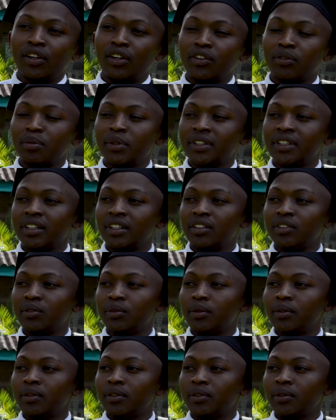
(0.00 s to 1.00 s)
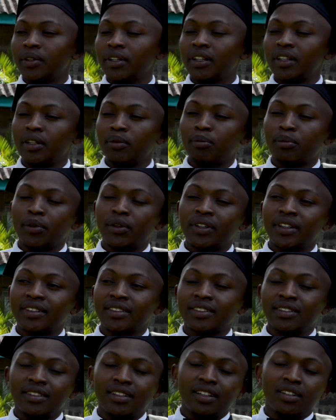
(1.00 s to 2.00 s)
especially during the
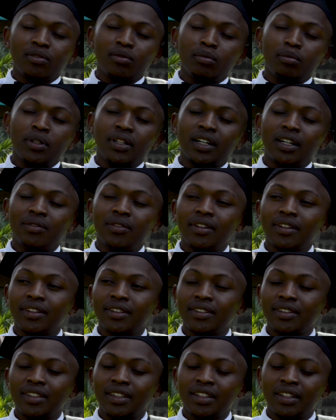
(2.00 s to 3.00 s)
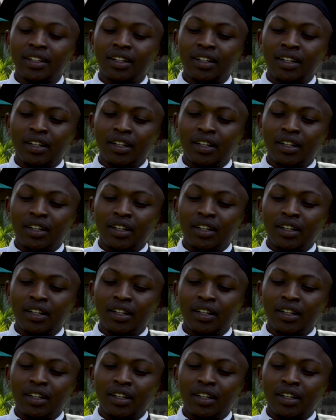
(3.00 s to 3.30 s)
protests that we've been having this year.